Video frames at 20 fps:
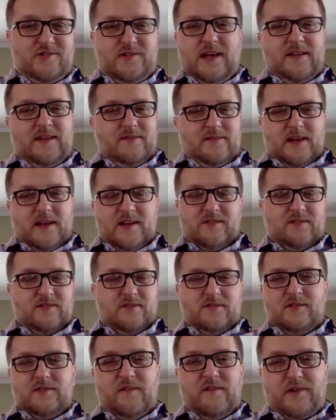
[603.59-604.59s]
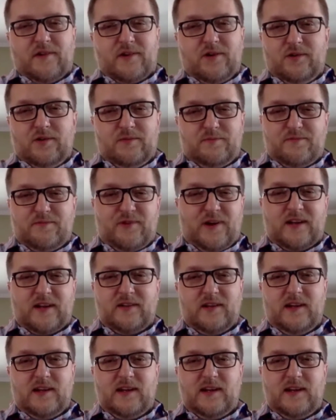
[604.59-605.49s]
That isn't difficult, frankly.